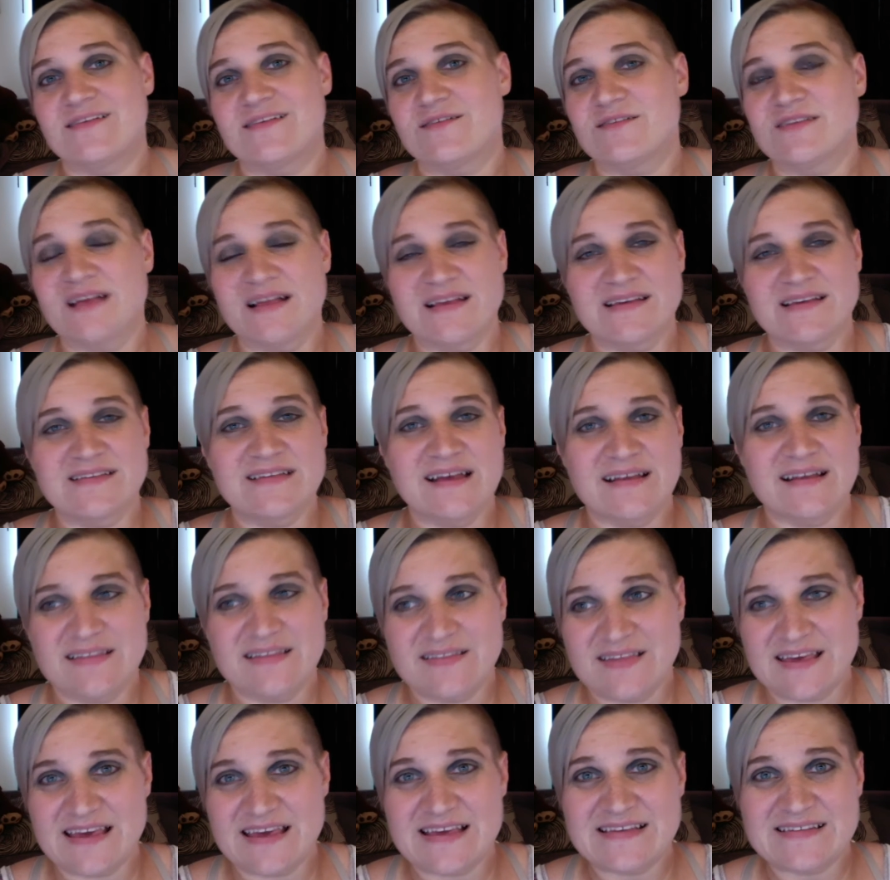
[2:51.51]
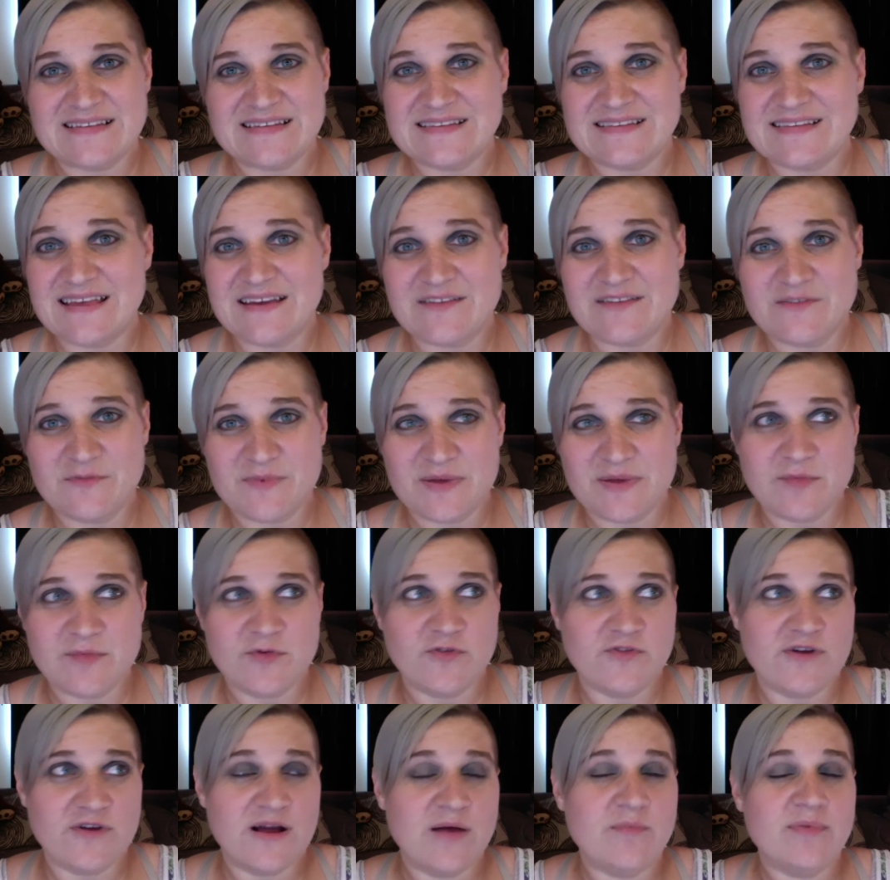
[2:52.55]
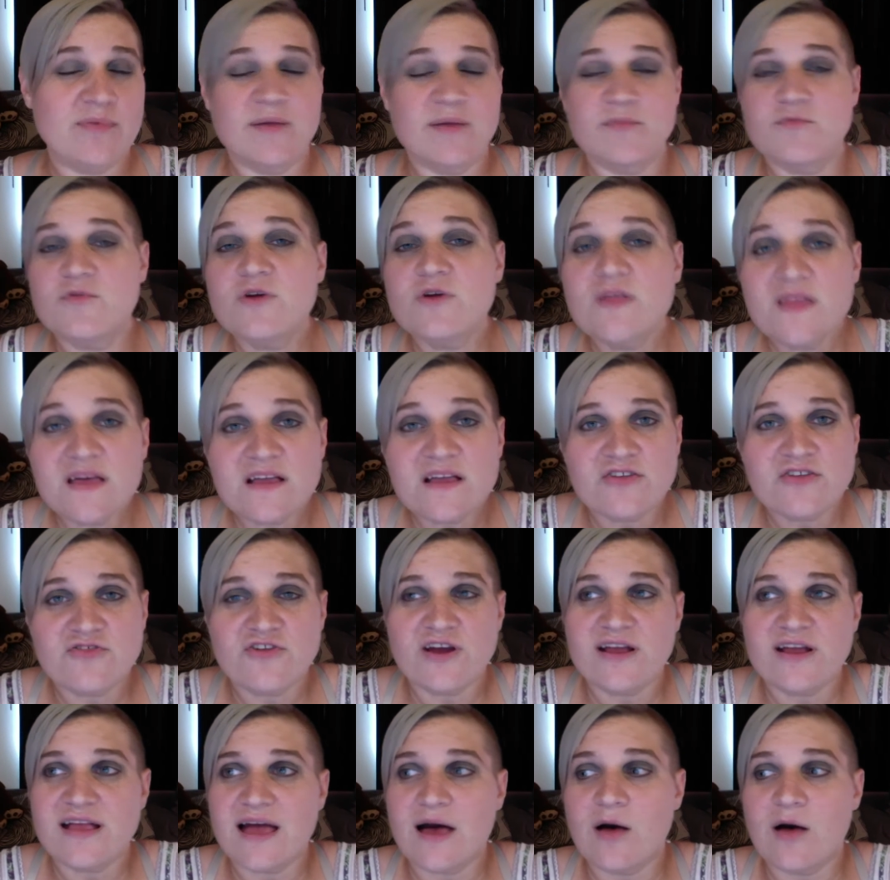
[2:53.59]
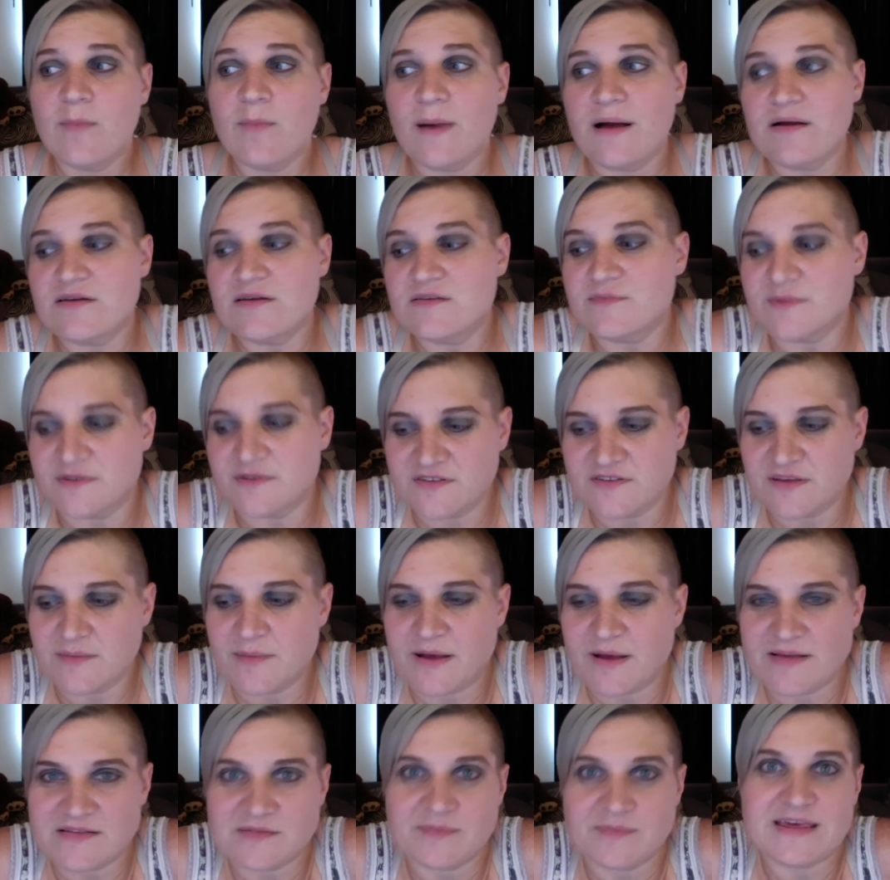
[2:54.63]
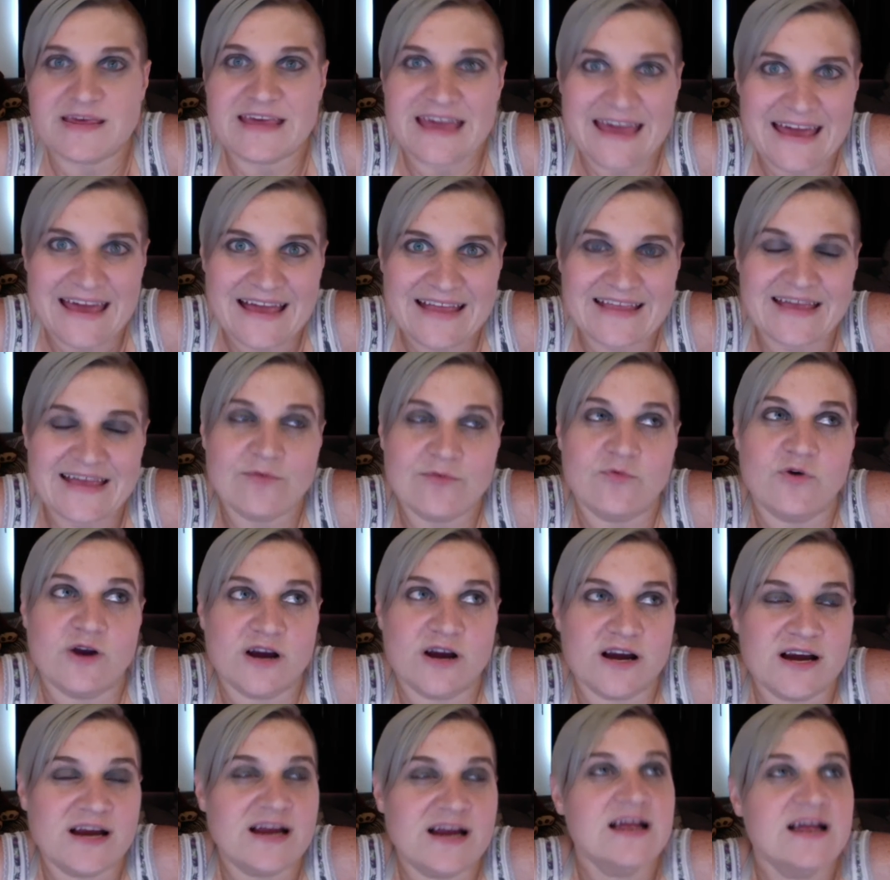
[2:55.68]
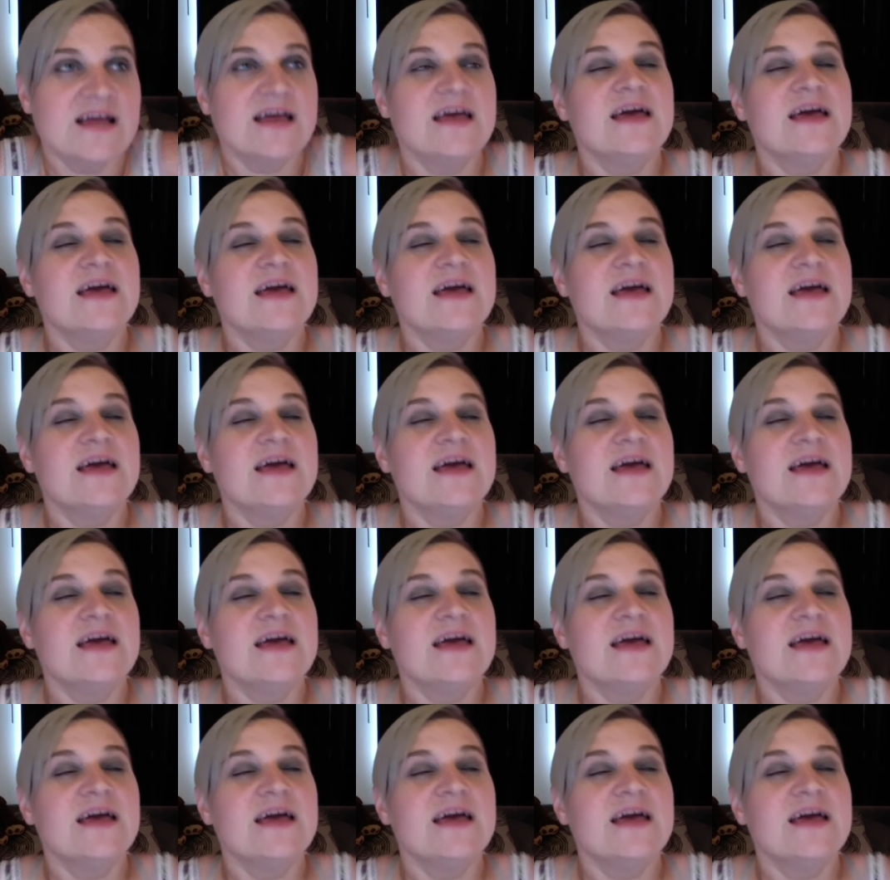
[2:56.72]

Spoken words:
so it's not exactly the easiest thing for me to move around, but I'm really going to try to help out as much as I possibly can at work